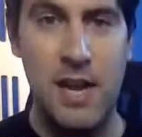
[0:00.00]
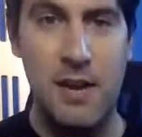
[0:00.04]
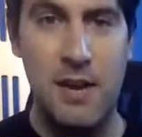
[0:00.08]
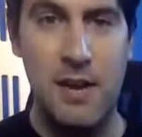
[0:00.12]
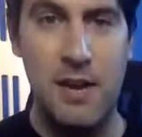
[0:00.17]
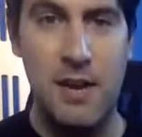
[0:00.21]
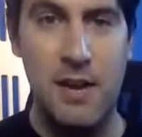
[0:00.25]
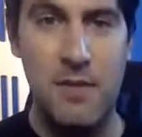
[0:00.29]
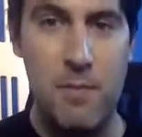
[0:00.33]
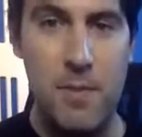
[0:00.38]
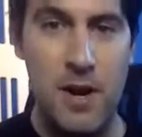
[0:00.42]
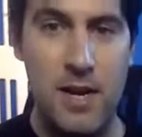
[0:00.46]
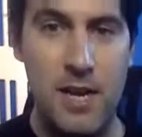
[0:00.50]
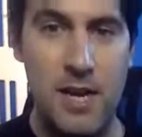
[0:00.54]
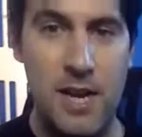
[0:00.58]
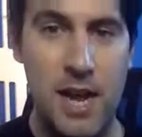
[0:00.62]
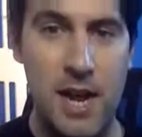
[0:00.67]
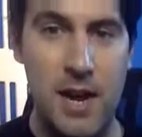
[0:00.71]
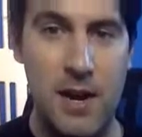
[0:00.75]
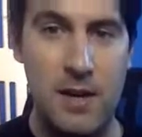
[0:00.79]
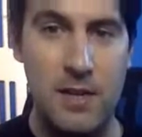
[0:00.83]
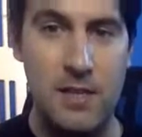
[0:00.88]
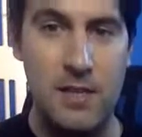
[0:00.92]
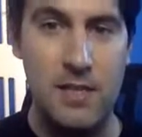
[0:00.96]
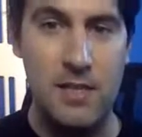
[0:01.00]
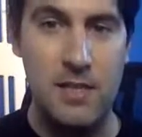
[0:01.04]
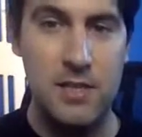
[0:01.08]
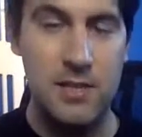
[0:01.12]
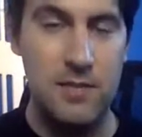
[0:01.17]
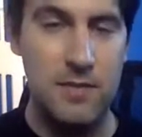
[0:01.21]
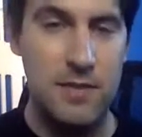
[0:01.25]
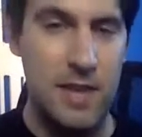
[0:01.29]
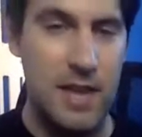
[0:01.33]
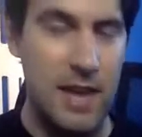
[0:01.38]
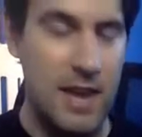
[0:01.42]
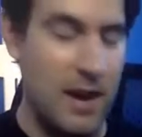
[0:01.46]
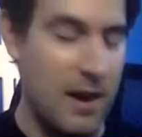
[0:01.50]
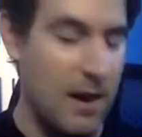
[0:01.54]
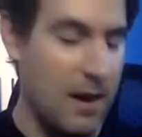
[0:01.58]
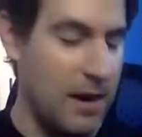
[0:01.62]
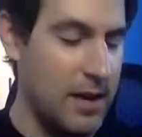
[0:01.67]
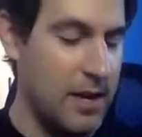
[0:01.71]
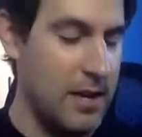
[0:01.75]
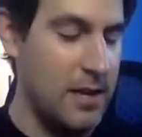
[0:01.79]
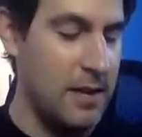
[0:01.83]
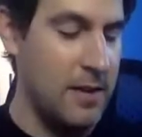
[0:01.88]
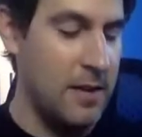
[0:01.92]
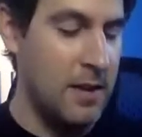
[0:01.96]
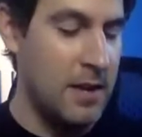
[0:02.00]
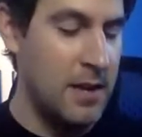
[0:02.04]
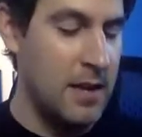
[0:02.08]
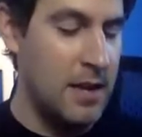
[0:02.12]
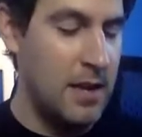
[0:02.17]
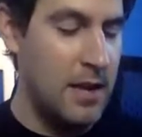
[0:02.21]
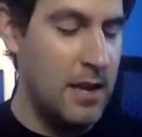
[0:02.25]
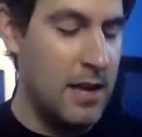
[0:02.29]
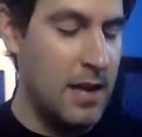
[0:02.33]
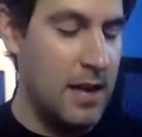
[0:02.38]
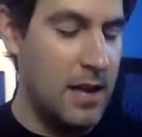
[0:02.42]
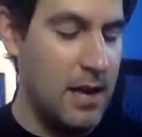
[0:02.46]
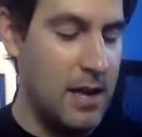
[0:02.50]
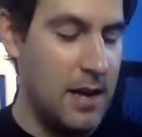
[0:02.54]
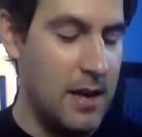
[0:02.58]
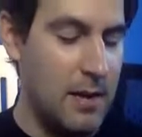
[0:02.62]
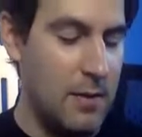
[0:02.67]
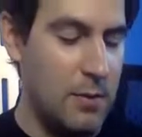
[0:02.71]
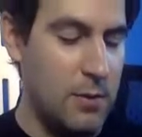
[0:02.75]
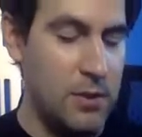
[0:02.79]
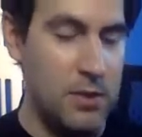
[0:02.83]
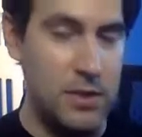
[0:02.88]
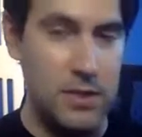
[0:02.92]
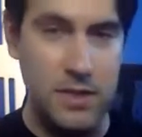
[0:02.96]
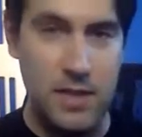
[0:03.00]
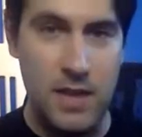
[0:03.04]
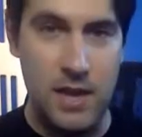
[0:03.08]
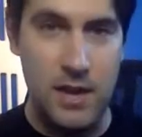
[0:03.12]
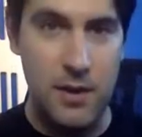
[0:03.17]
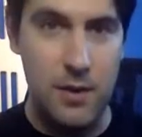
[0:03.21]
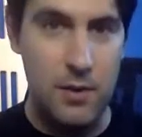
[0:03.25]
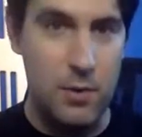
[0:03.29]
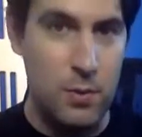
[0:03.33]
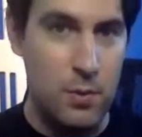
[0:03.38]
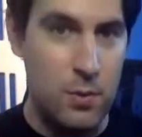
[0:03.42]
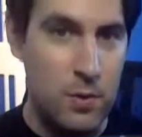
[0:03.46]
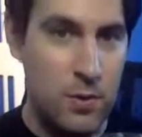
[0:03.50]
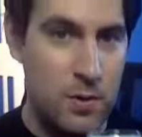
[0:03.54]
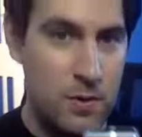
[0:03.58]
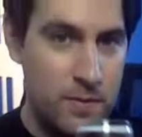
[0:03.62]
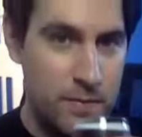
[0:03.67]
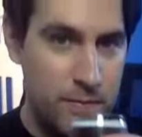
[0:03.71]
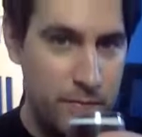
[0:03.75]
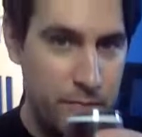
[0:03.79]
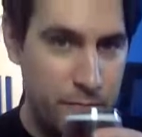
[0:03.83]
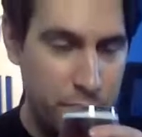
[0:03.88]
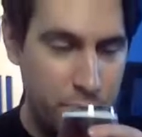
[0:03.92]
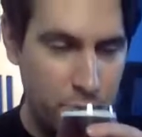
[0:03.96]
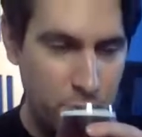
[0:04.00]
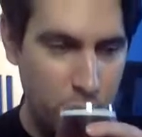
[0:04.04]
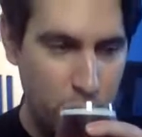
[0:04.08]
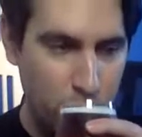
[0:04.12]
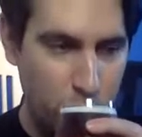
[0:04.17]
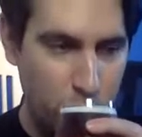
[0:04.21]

Native American heritage of the area, which is kind of cool.